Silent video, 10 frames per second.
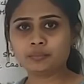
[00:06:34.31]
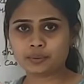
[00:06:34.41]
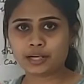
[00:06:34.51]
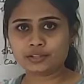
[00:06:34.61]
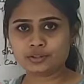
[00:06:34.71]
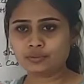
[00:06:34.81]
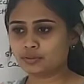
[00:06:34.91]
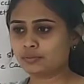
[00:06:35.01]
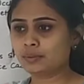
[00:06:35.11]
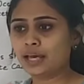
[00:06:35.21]
impression
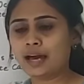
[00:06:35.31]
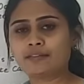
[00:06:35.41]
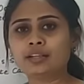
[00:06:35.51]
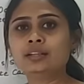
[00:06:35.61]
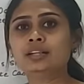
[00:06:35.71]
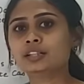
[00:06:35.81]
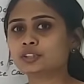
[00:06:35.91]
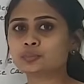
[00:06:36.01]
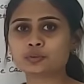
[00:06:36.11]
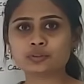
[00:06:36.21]
will be having
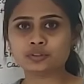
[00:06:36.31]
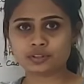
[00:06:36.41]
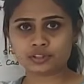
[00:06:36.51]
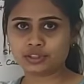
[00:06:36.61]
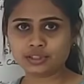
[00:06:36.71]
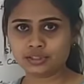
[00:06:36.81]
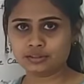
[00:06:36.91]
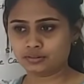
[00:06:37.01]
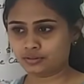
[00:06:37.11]
smooth ridges.